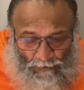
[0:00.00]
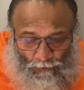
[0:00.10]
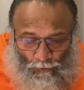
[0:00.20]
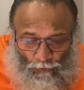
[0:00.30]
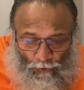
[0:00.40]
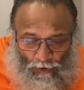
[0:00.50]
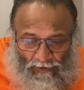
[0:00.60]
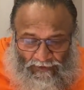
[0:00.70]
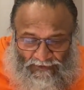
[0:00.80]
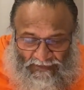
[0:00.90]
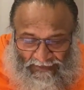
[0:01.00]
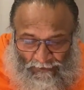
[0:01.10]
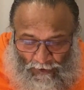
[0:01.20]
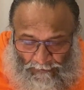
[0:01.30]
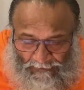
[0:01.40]
true knowledge
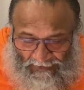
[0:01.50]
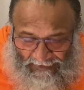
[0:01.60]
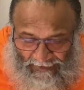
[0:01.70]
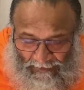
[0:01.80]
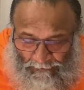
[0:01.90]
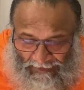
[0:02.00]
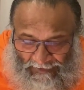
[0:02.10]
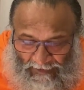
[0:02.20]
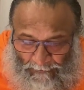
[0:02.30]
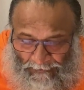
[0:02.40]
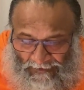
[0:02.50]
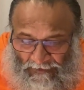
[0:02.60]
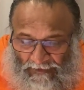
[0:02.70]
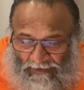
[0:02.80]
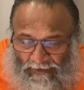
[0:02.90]
cannot be gained by keeping
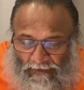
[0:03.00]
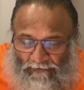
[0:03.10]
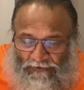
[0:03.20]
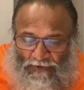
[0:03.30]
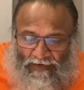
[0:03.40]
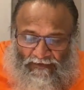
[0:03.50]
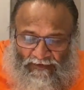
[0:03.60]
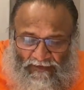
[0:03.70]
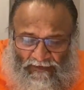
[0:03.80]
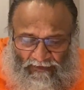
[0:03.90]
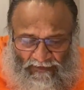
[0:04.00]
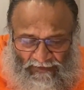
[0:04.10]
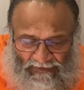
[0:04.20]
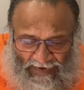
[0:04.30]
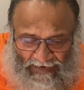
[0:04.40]
the individuality
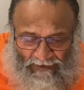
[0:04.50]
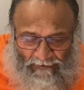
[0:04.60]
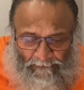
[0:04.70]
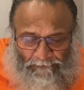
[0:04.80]
intact.